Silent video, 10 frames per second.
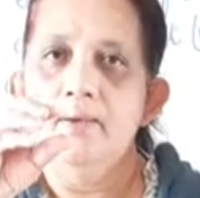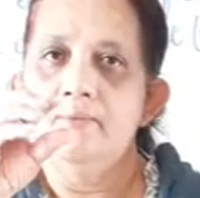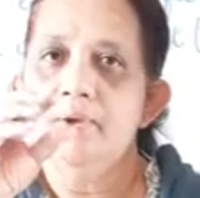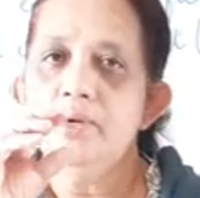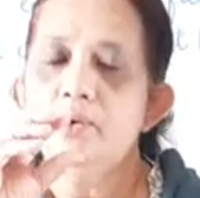
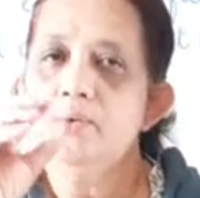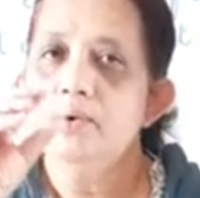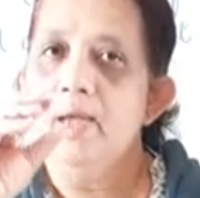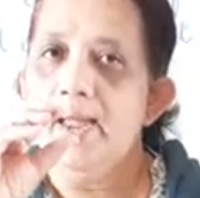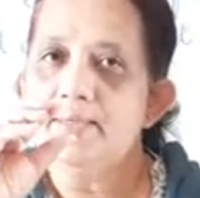When you
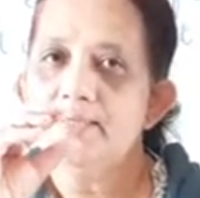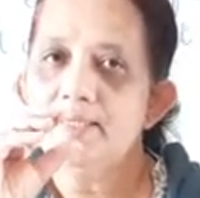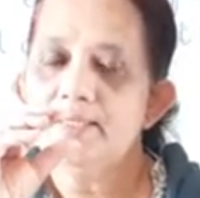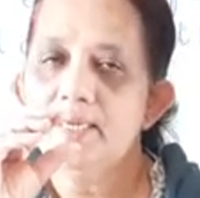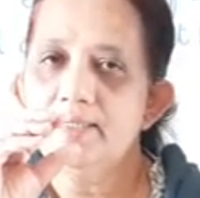
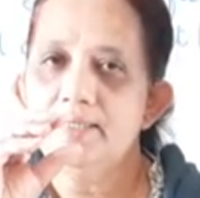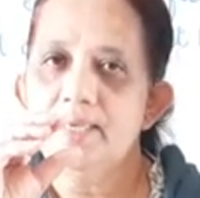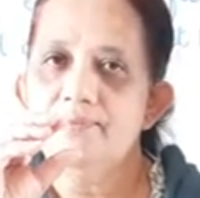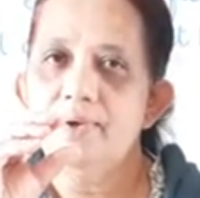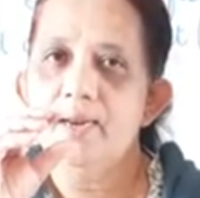adjust the
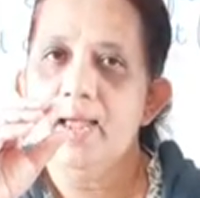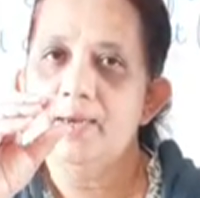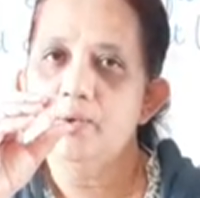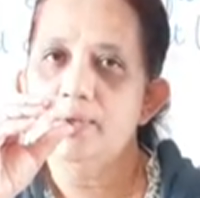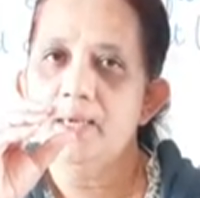receiver
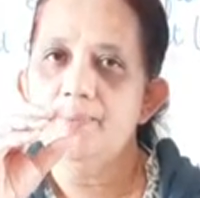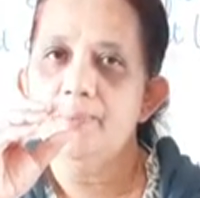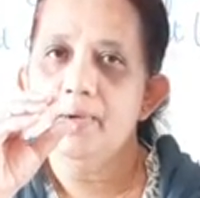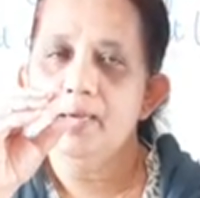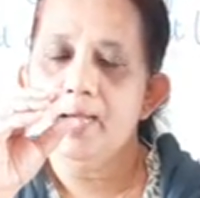and you
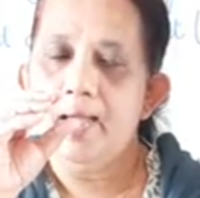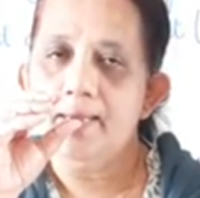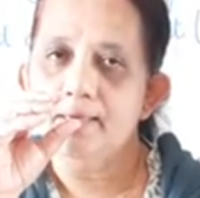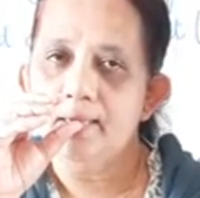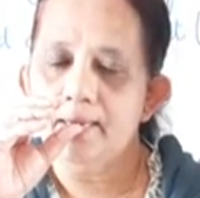keep
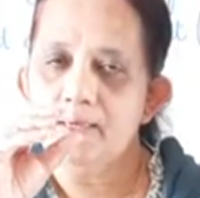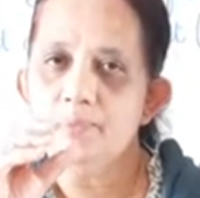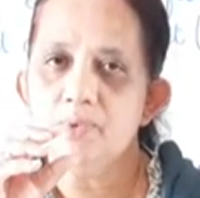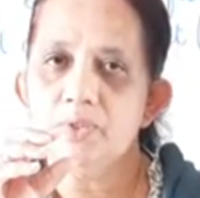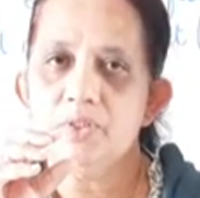at correct
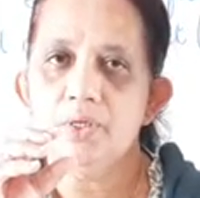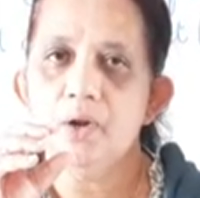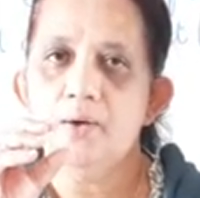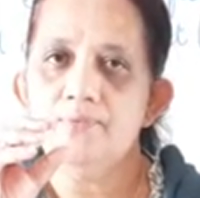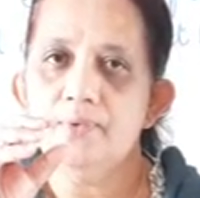position
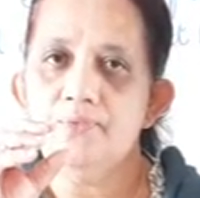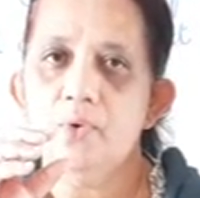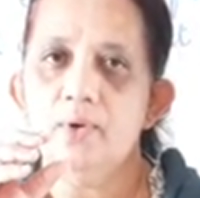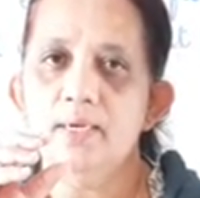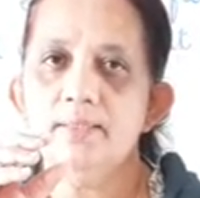of the
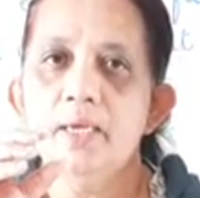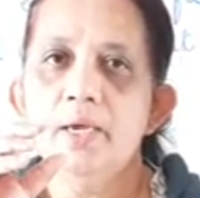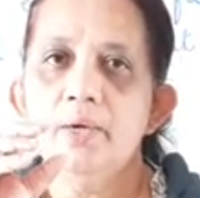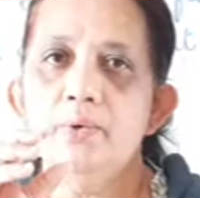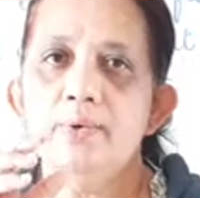focus,
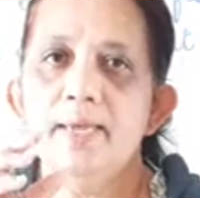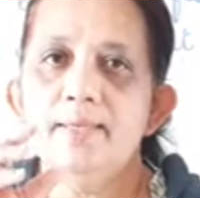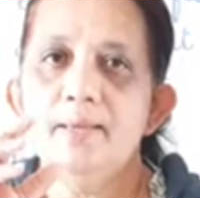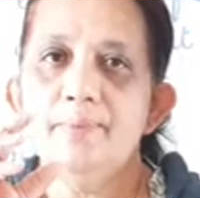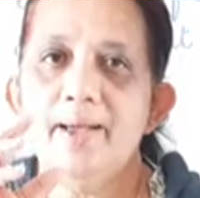you
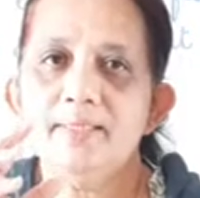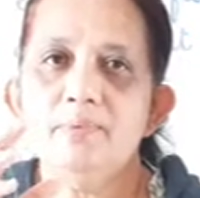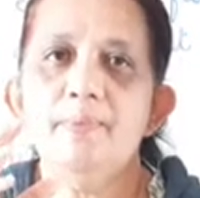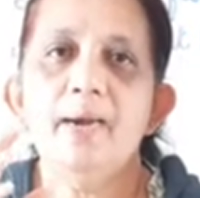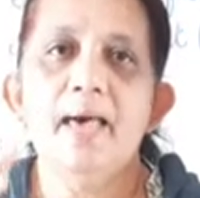get the
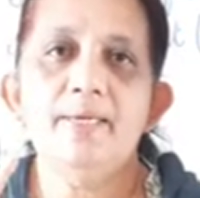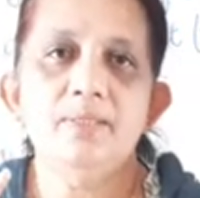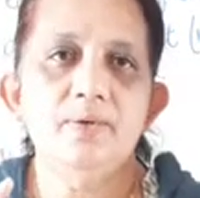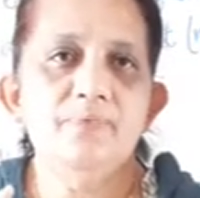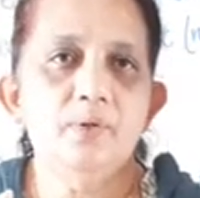maximum
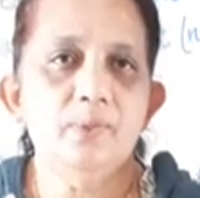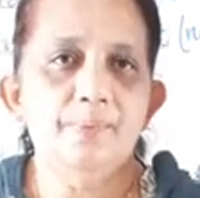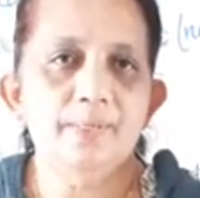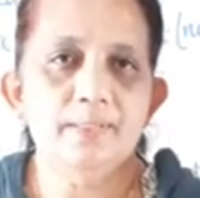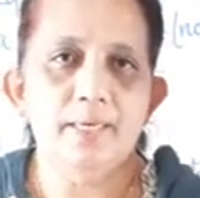clarity for the
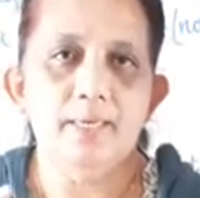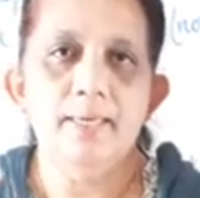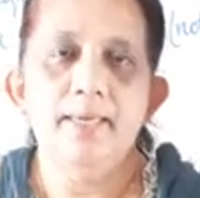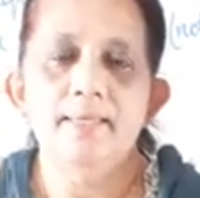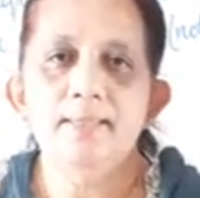picture.
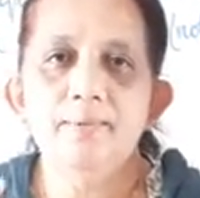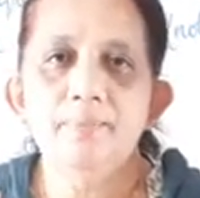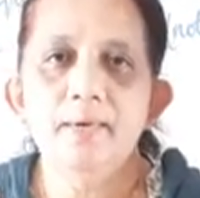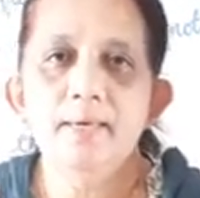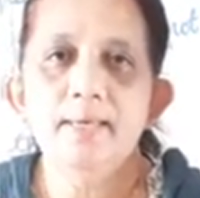
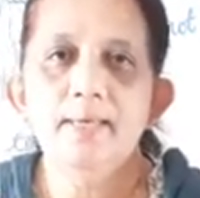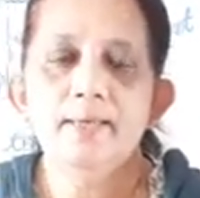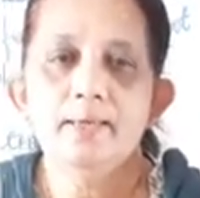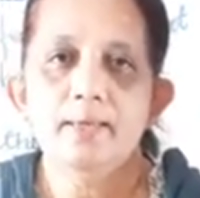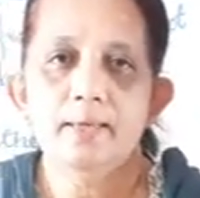Similarly,
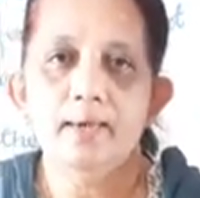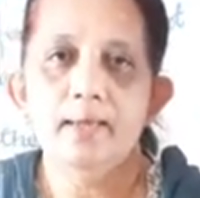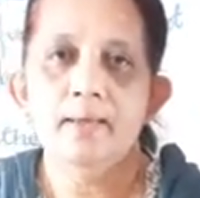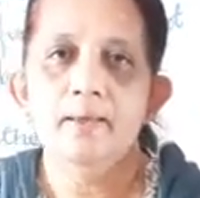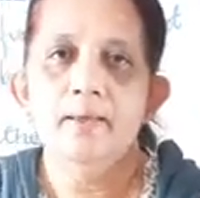in
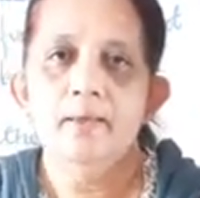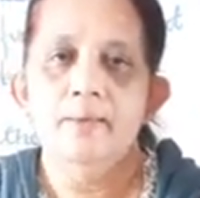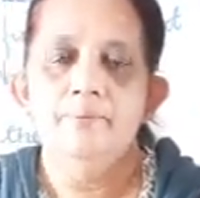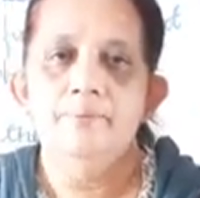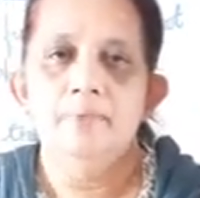
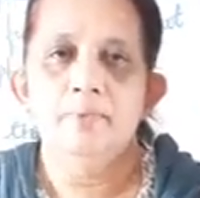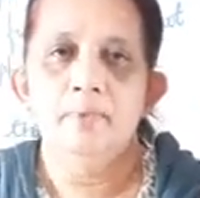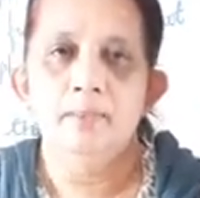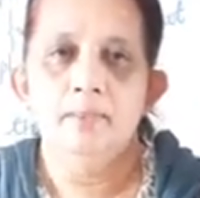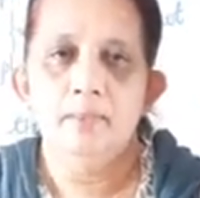
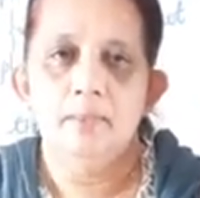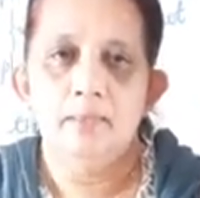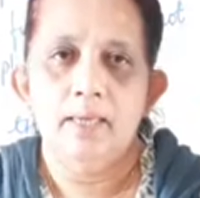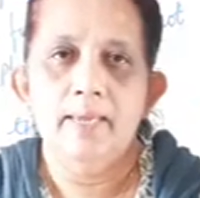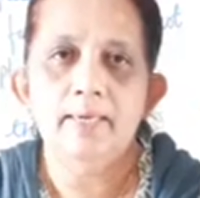
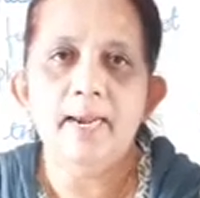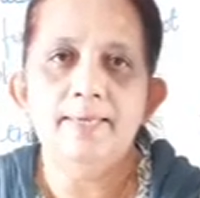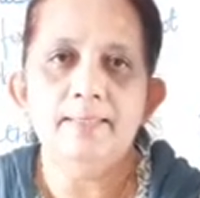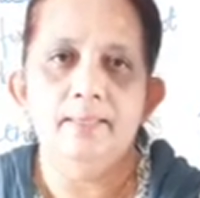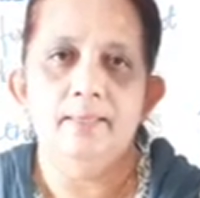a
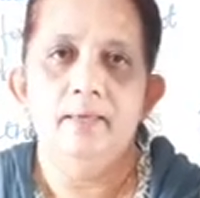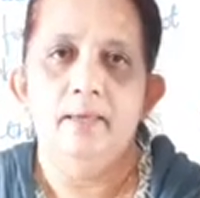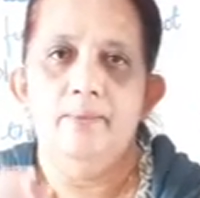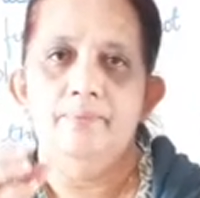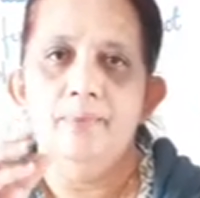headlight,
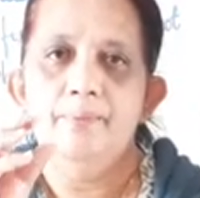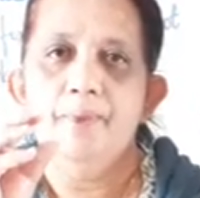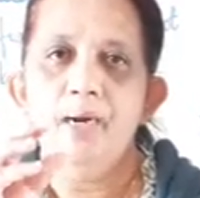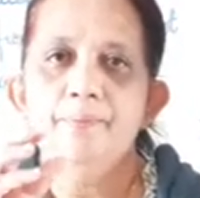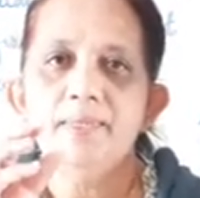the
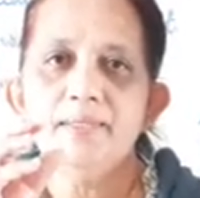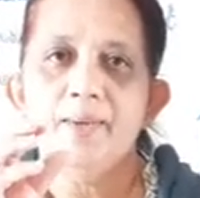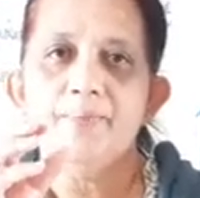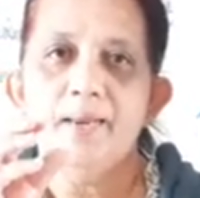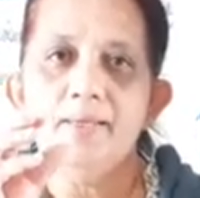bulb is
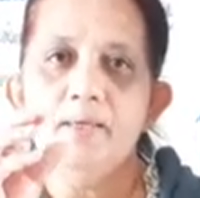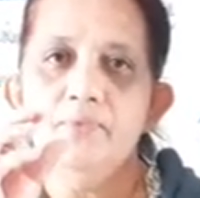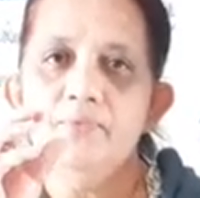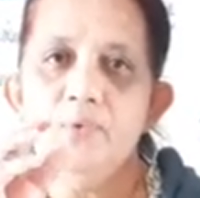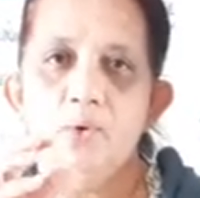kept at the
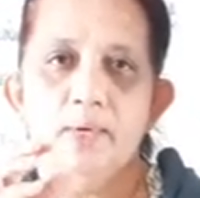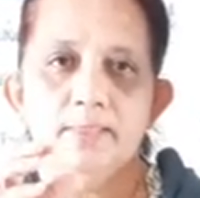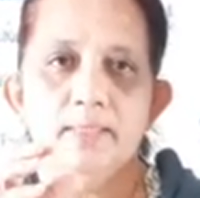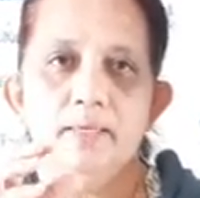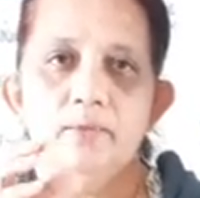
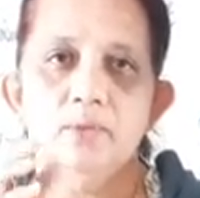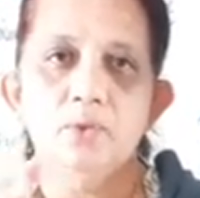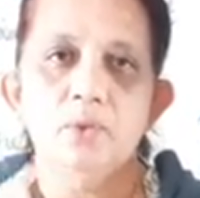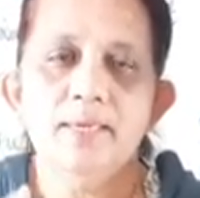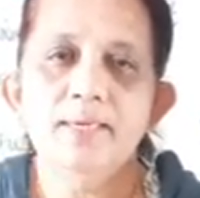focus
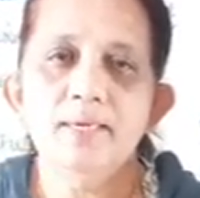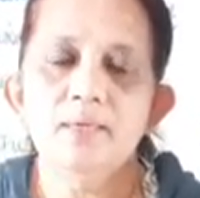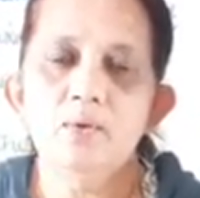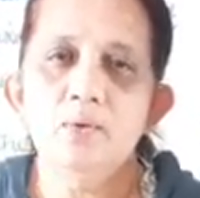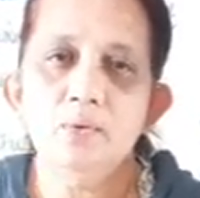so that
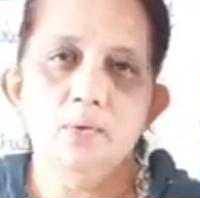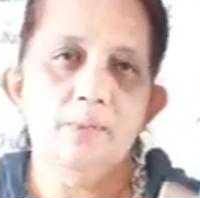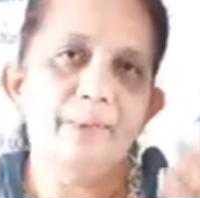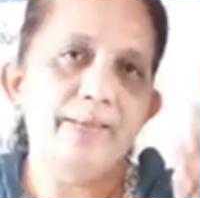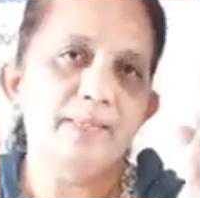it goes to the
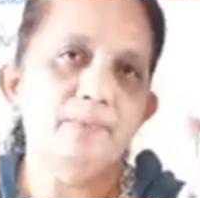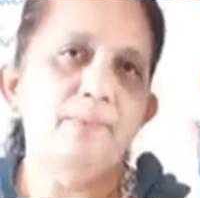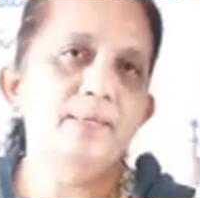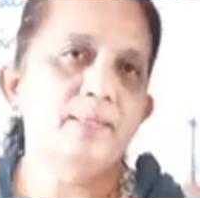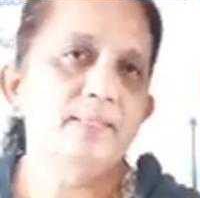
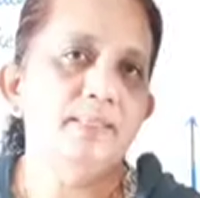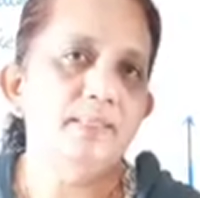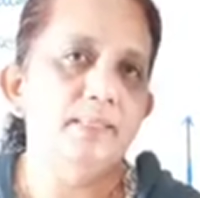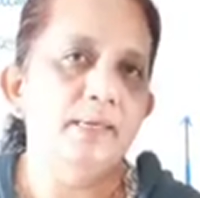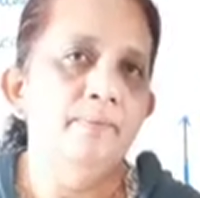maximum
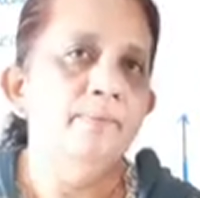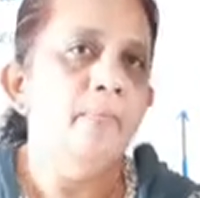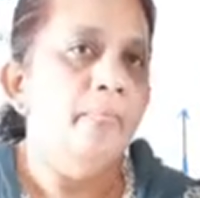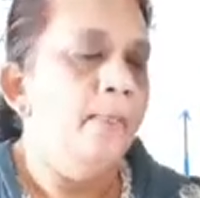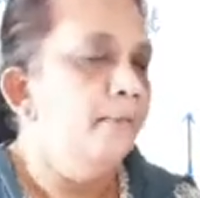distance.
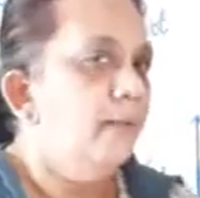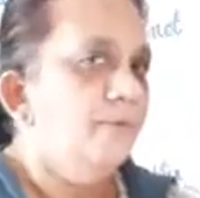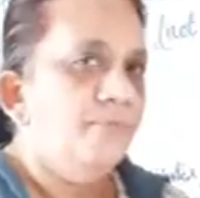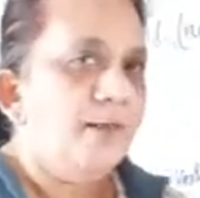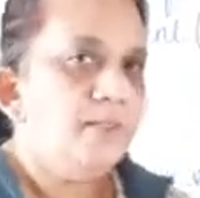The
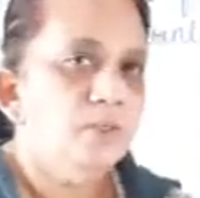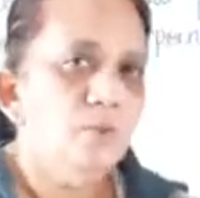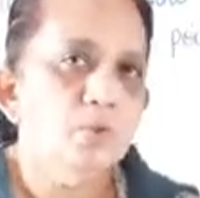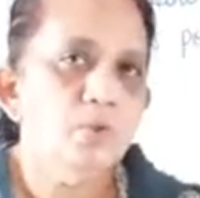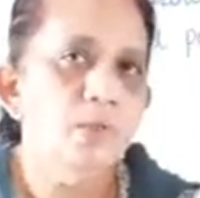refraction
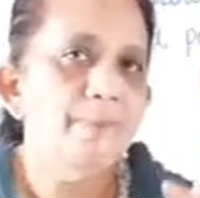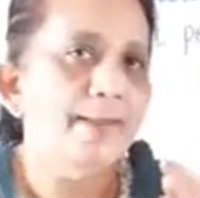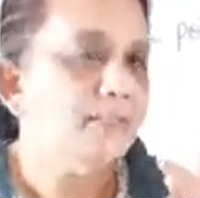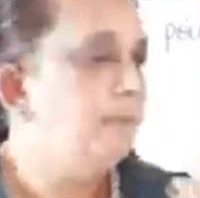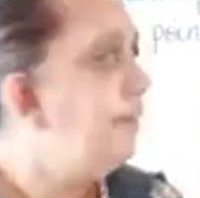goes to the
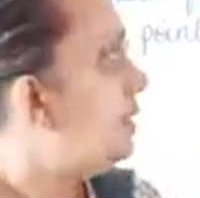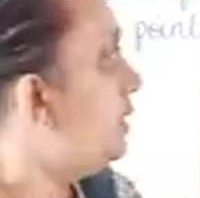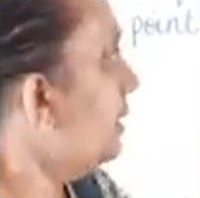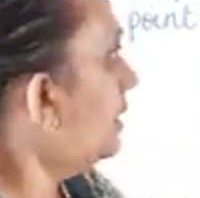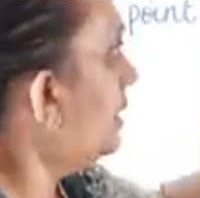maximum
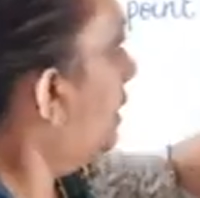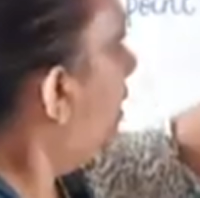distance.